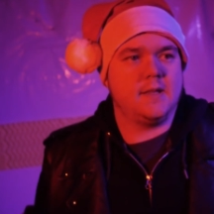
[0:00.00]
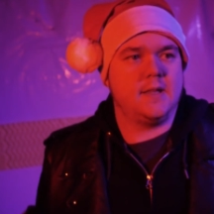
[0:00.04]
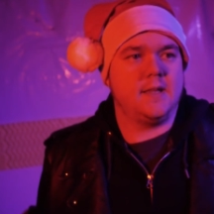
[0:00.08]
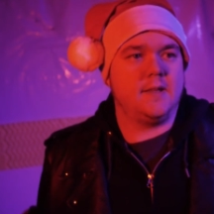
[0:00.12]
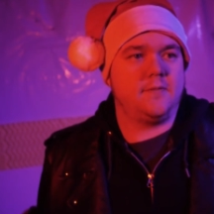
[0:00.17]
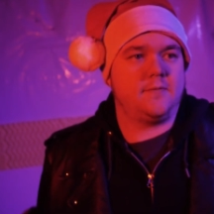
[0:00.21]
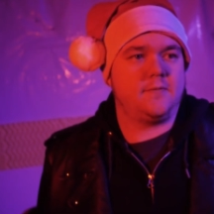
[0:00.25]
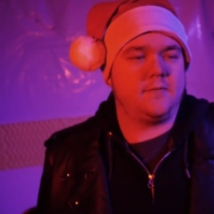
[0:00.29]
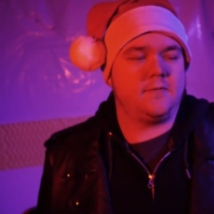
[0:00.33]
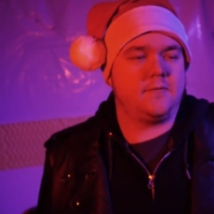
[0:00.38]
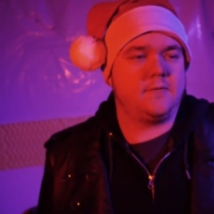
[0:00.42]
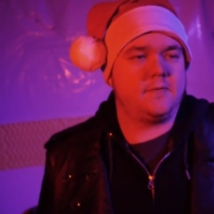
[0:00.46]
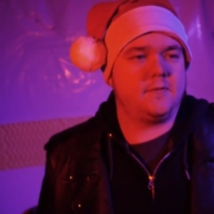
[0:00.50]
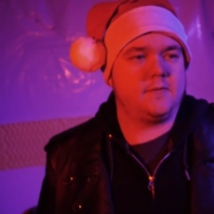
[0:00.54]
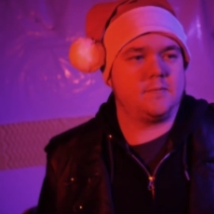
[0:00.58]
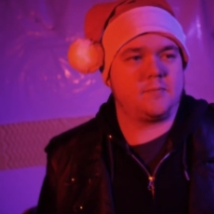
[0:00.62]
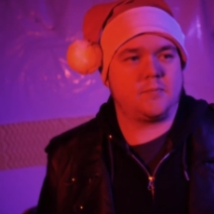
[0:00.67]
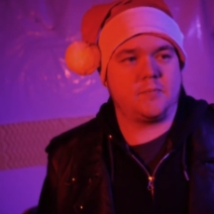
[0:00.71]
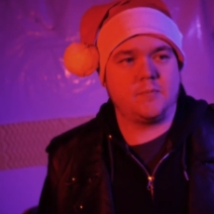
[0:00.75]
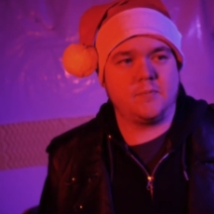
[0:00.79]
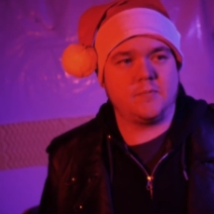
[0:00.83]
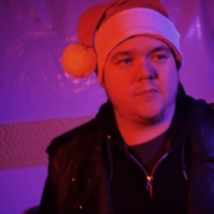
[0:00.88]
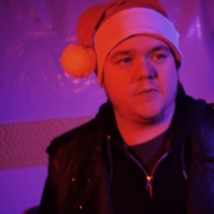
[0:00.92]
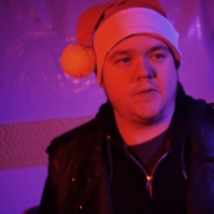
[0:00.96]
If
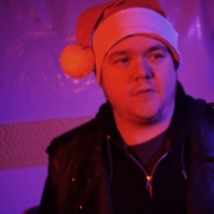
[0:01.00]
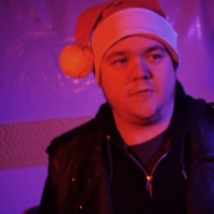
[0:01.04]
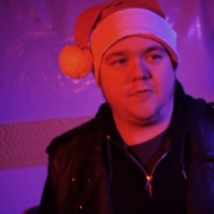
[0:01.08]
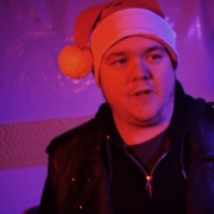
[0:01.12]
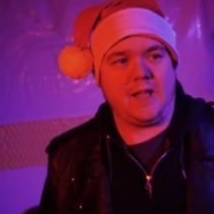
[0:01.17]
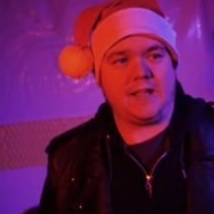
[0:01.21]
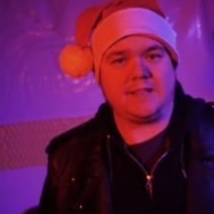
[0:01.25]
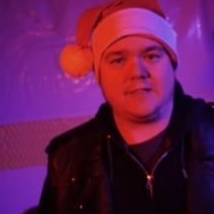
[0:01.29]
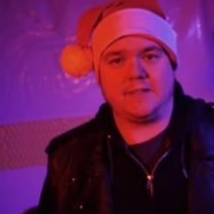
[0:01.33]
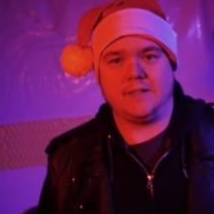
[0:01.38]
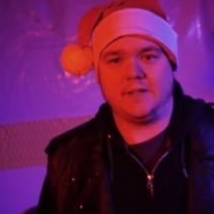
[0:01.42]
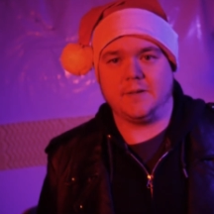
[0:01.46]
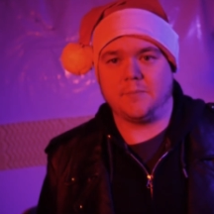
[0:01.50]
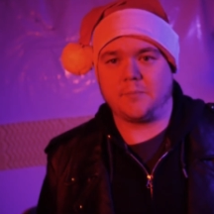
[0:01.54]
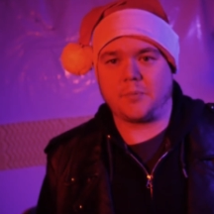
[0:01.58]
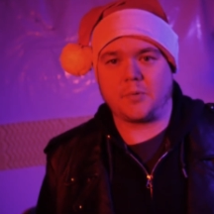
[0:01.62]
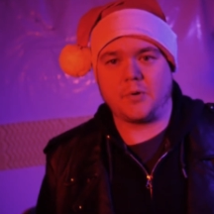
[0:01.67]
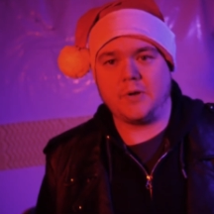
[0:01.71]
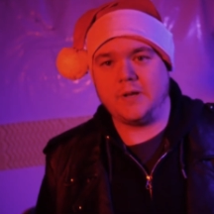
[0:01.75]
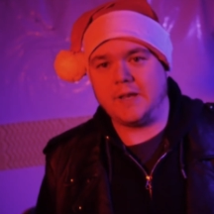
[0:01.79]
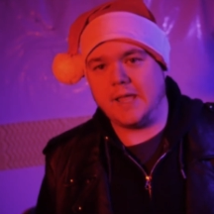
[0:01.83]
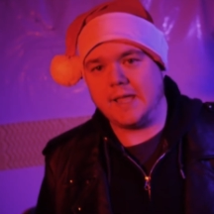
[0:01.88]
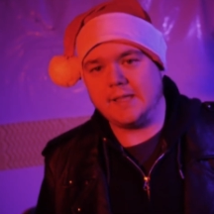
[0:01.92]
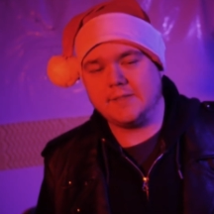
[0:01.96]
the fact that it
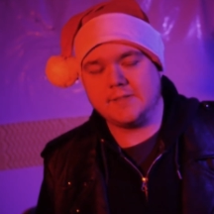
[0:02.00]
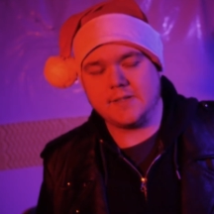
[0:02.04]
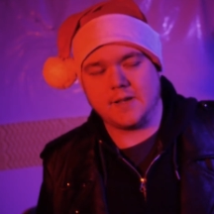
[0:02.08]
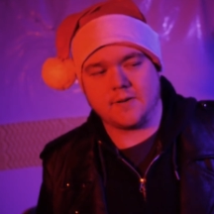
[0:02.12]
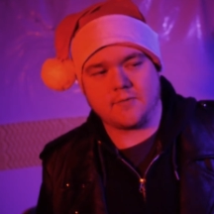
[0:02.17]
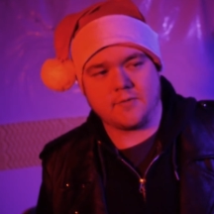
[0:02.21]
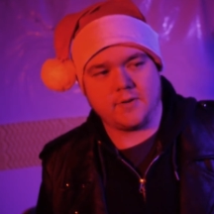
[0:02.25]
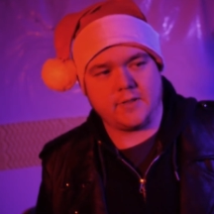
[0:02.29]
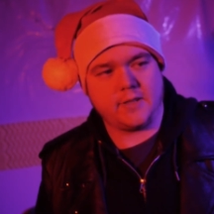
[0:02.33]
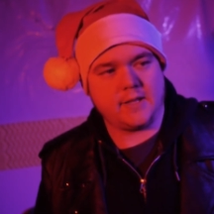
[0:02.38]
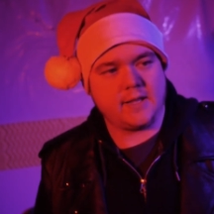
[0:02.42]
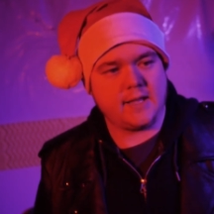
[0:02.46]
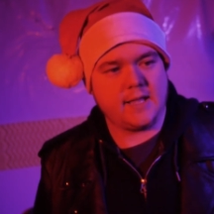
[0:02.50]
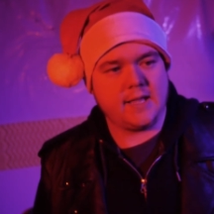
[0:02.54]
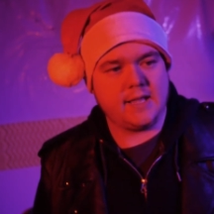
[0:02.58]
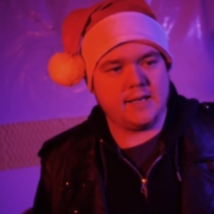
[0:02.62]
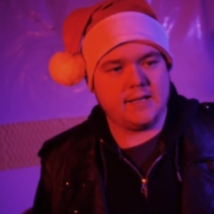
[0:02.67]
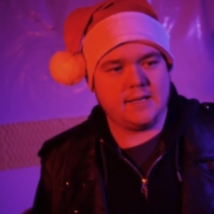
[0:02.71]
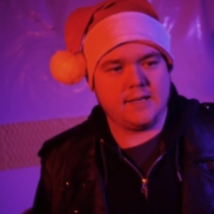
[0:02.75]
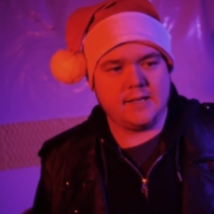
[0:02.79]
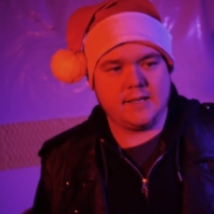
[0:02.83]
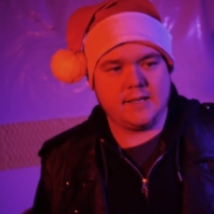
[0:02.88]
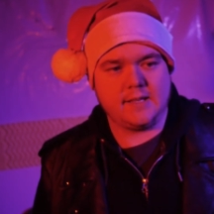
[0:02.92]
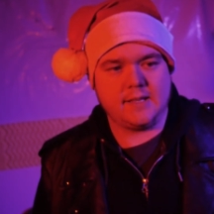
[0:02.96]
predates everything
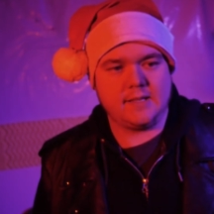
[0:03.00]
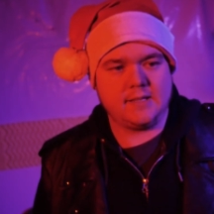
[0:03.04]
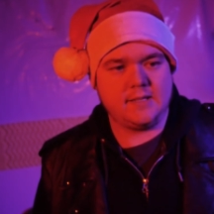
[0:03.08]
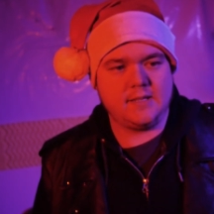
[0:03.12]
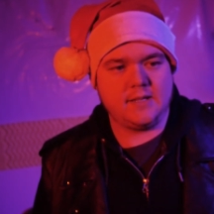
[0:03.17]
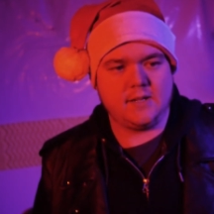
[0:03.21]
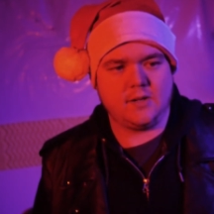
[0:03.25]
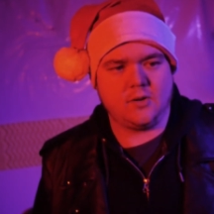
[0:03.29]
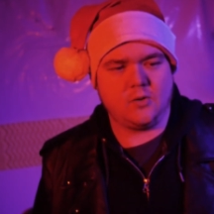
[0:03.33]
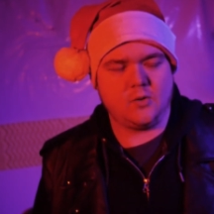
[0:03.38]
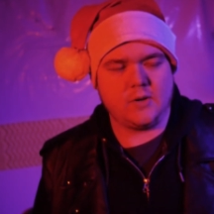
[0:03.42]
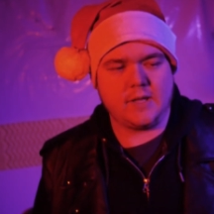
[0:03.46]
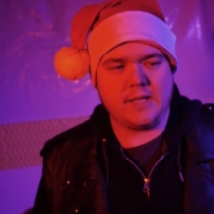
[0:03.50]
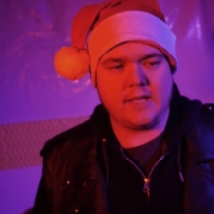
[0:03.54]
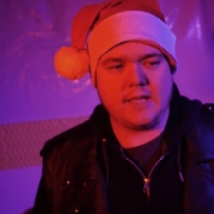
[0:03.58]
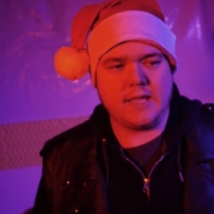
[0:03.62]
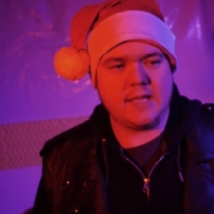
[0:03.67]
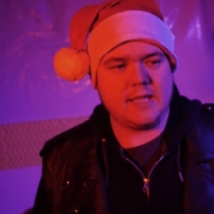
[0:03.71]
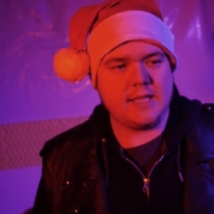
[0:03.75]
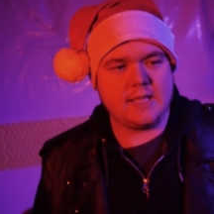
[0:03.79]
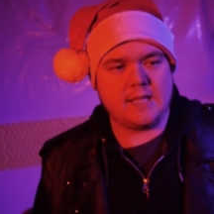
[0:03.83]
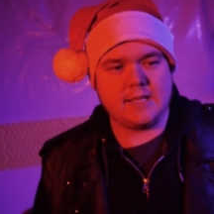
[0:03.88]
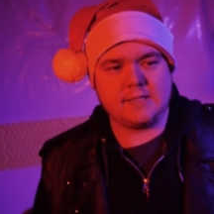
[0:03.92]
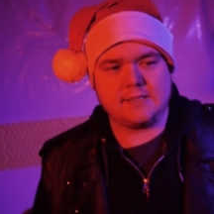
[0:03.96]
and you know it,
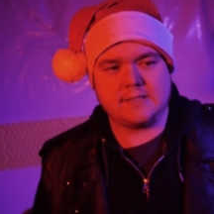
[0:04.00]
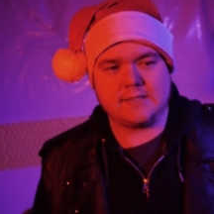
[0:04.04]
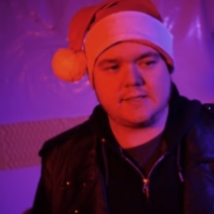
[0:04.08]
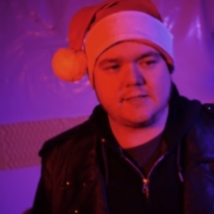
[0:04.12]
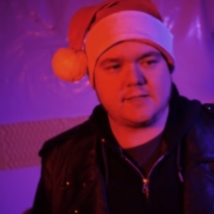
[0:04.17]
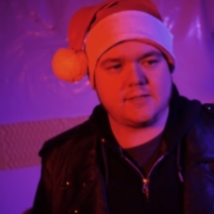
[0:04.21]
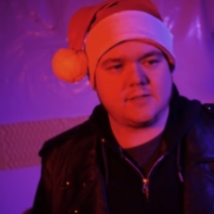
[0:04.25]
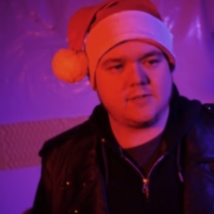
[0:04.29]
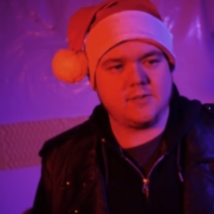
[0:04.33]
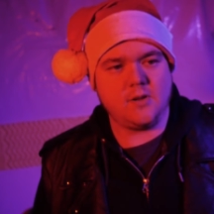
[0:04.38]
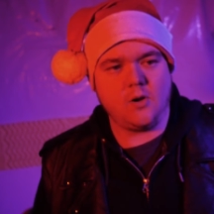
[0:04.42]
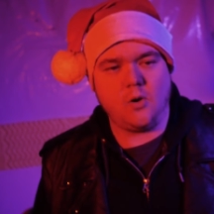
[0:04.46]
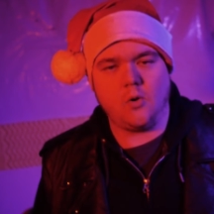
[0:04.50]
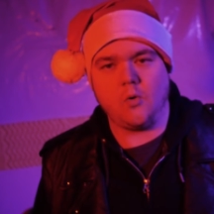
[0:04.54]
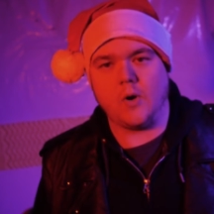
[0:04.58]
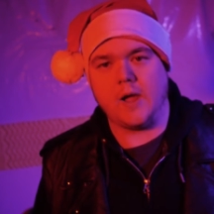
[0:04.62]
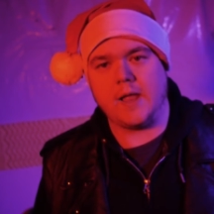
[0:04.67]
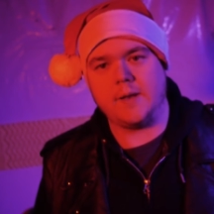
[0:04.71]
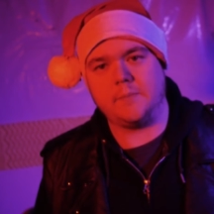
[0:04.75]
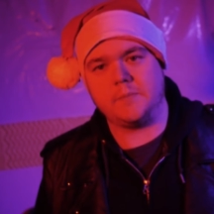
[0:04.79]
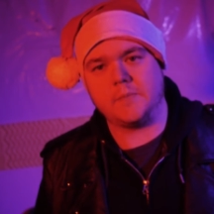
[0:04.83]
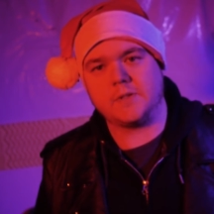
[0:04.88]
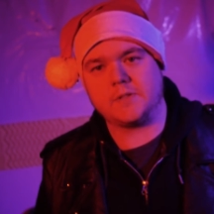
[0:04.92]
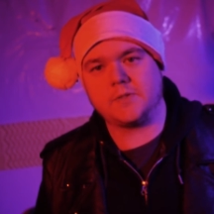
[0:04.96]
it's so
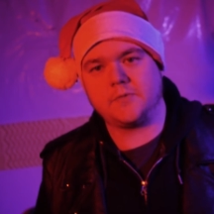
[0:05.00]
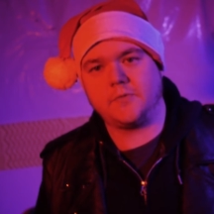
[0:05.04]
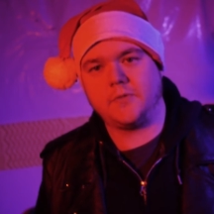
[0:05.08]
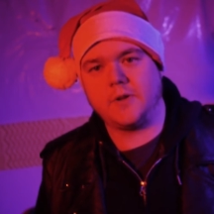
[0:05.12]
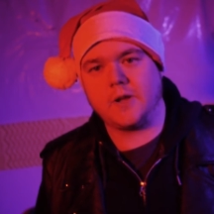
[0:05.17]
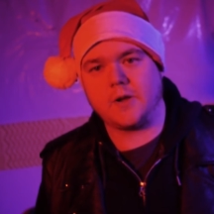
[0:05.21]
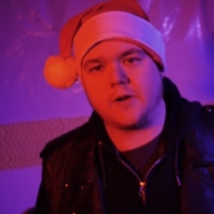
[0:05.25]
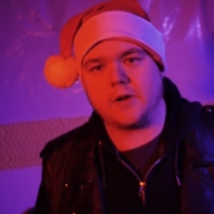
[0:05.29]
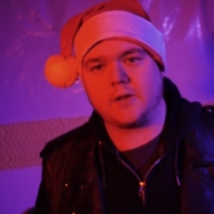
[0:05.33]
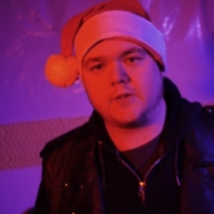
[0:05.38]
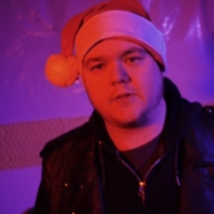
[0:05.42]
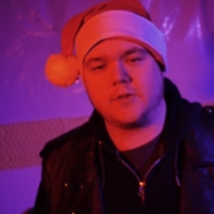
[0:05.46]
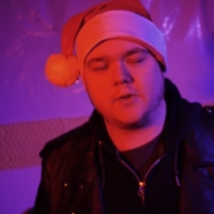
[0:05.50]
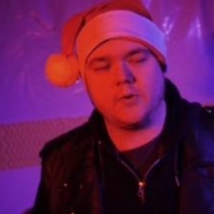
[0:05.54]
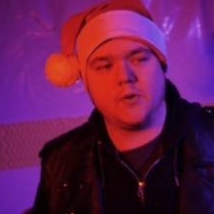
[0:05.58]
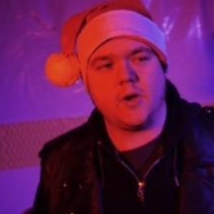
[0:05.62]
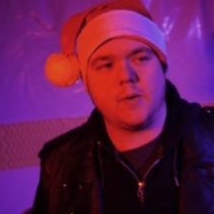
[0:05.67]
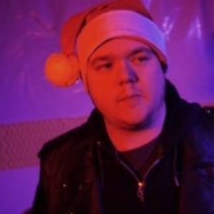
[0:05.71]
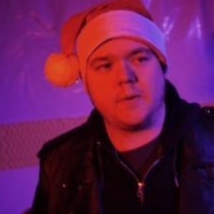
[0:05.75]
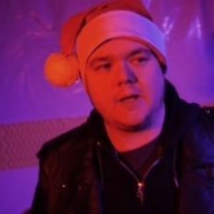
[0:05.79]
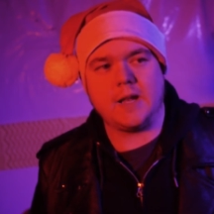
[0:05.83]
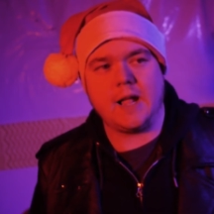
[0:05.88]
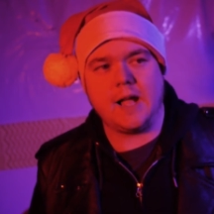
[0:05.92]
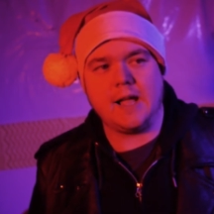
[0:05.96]
atmospheric too
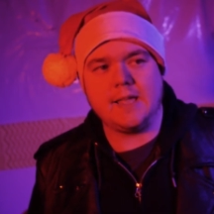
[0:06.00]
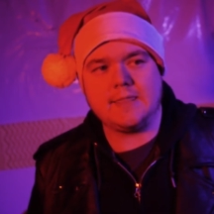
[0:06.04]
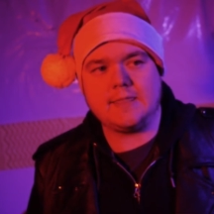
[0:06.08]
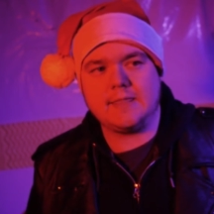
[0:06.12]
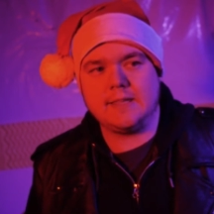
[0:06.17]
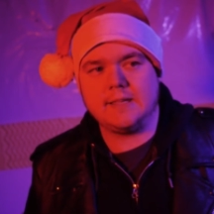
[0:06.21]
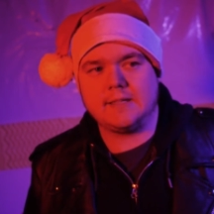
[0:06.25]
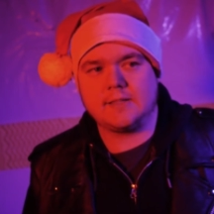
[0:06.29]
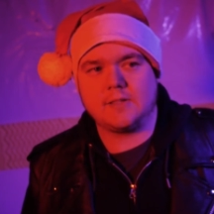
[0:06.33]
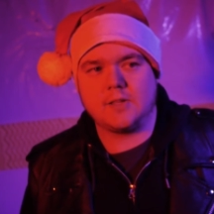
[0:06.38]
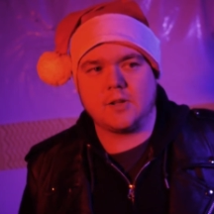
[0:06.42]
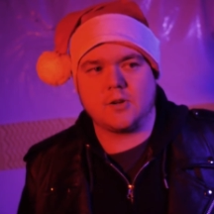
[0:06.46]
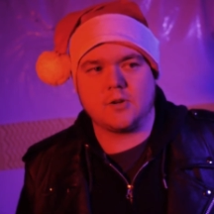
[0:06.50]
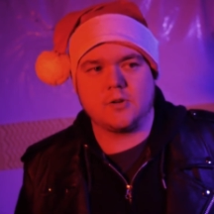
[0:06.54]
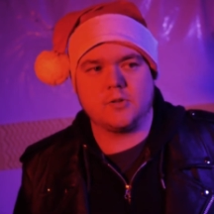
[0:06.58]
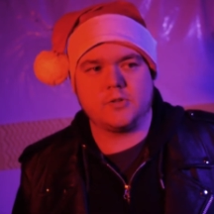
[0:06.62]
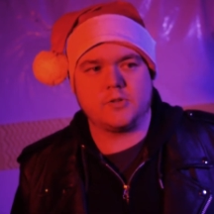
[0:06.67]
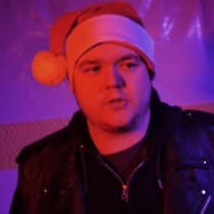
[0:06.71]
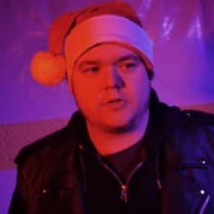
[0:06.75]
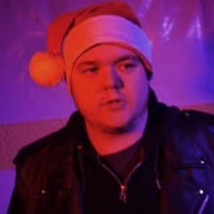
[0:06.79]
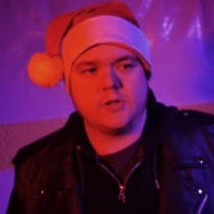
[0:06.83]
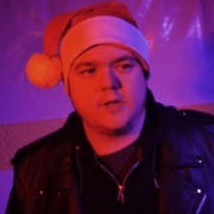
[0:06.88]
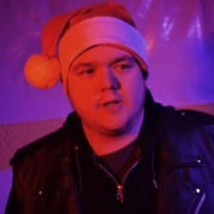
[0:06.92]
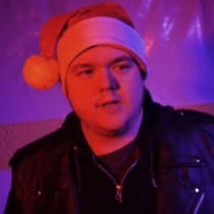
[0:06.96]
i mean i think
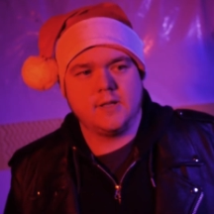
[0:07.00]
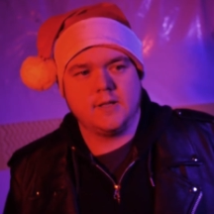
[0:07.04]
there's